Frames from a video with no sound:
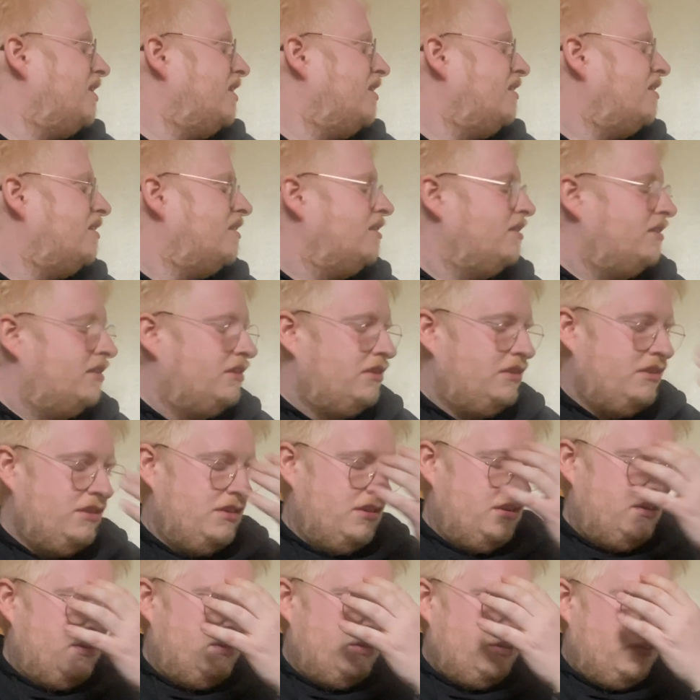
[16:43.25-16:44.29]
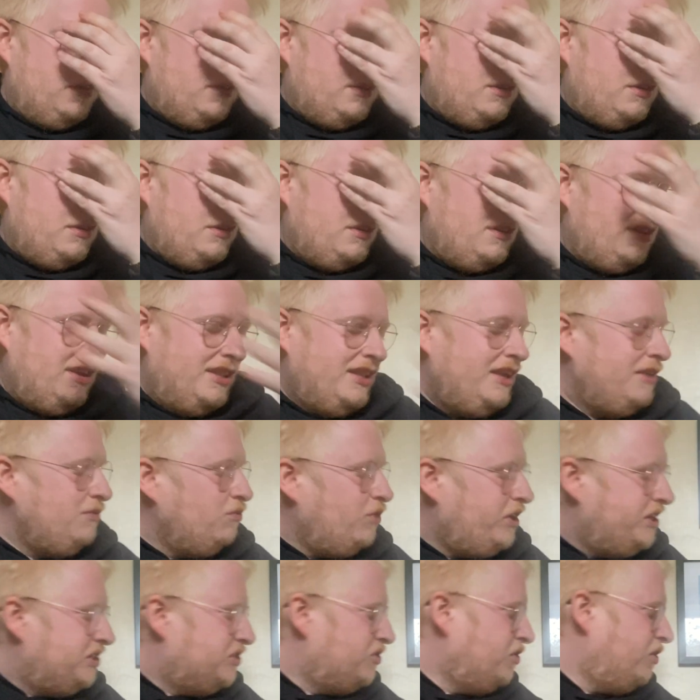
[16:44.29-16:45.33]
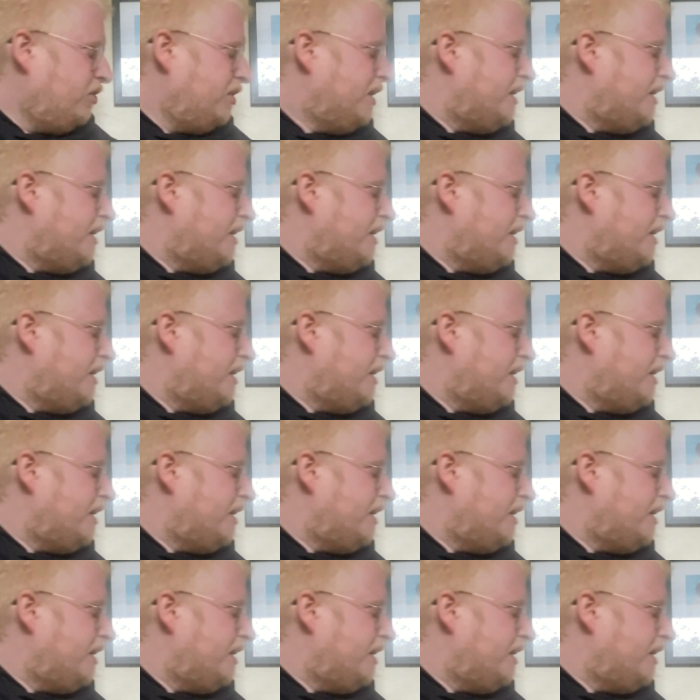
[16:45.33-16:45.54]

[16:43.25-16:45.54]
they? I'm like, where's all